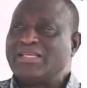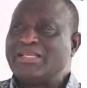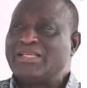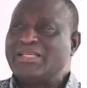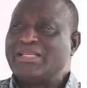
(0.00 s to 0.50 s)

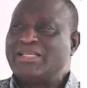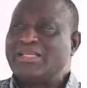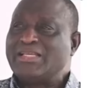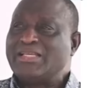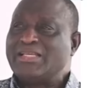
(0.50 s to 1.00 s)

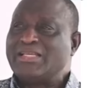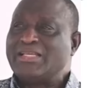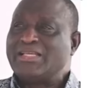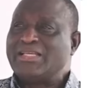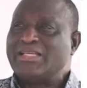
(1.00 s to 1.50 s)

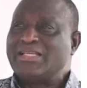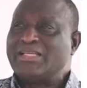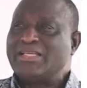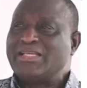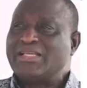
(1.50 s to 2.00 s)

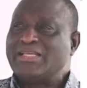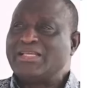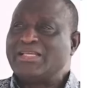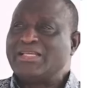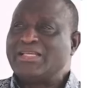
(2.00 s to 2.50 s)

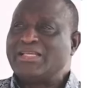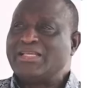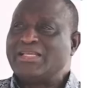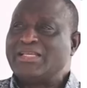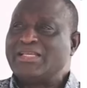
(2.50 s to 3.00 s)

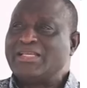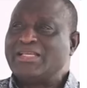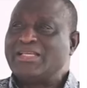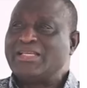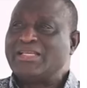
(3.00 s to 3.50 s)

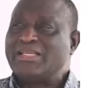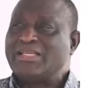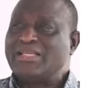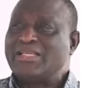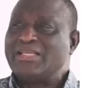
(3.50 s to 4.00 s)

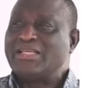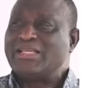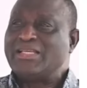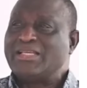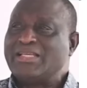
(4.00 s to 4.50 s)

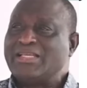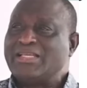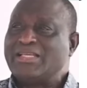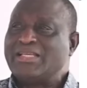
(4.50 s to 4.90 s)
No words are spoken by the person on screen.